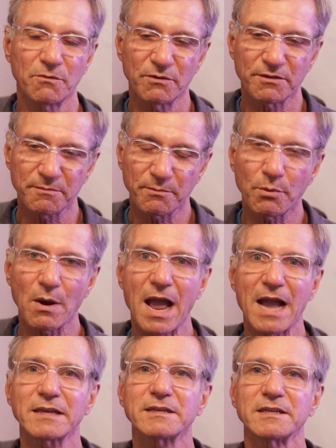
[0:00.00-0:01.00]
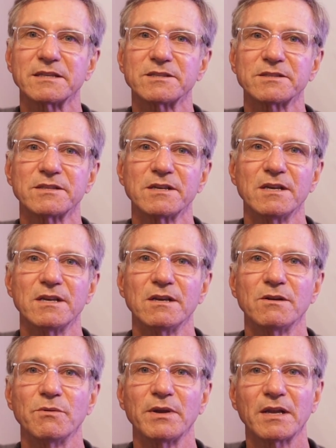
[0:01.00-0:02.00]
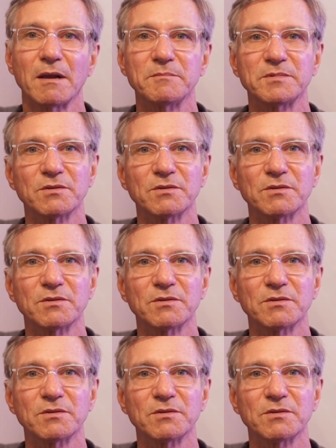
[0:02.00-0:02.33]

With practice, we come